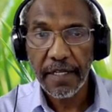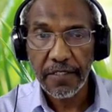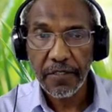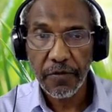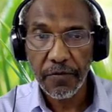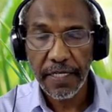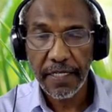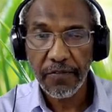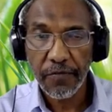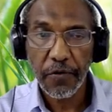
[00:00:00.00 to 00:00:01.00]
And so
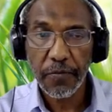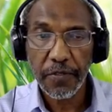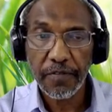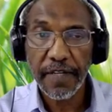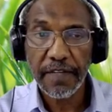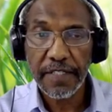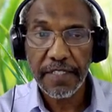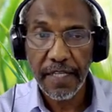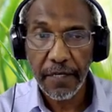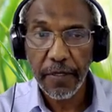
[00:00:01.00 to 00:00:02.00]
again, 4.5
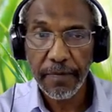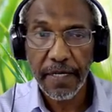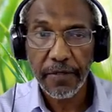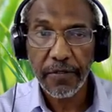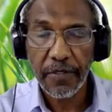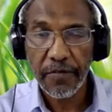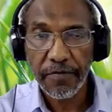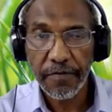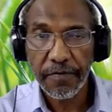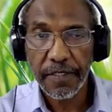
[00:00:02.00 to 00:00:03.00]
is the lower bound
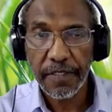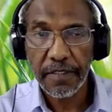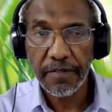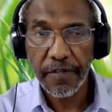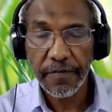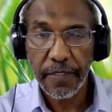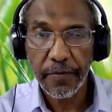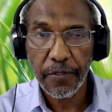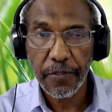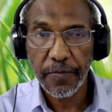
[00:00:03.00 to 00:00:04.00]
of the
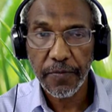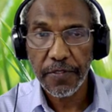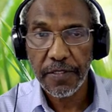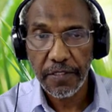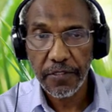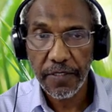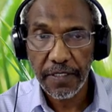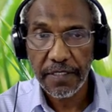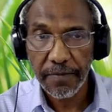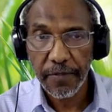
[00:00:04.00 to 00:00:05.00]
favorable response. And so
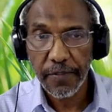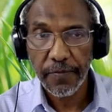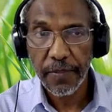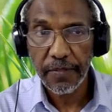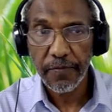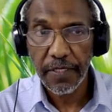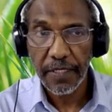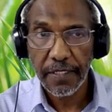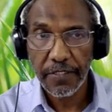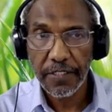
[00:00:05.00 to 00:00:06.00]
it is the pivot point for the
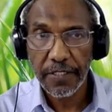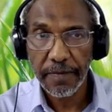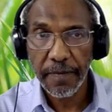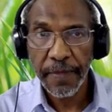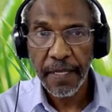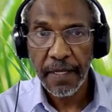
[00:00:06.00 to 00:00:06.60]
relationship.